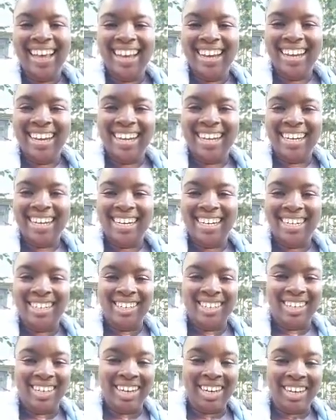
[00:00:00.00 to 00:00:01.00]
oh,
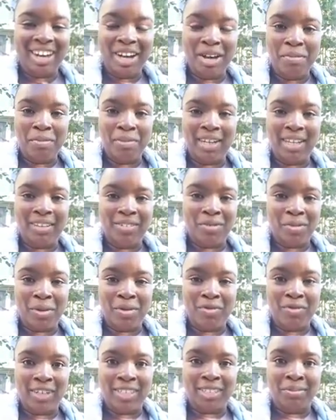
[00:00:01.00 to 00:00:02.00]
I can't believe I'm on
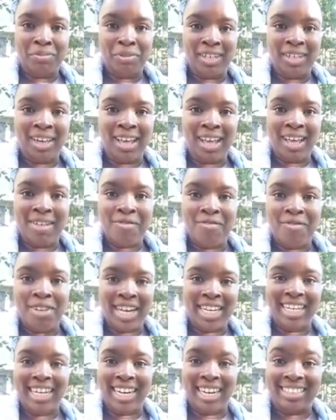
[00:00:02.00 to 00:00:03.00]
Facebook Live
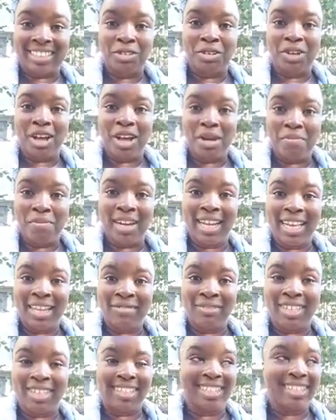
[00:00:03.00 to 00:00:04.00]
finally. I still can't believe
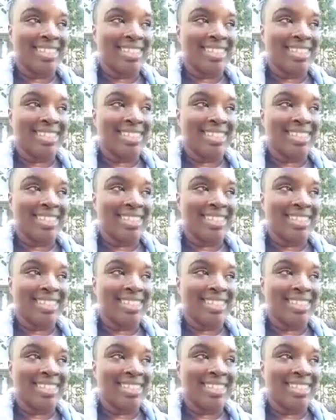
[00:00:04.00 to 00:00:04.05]
it.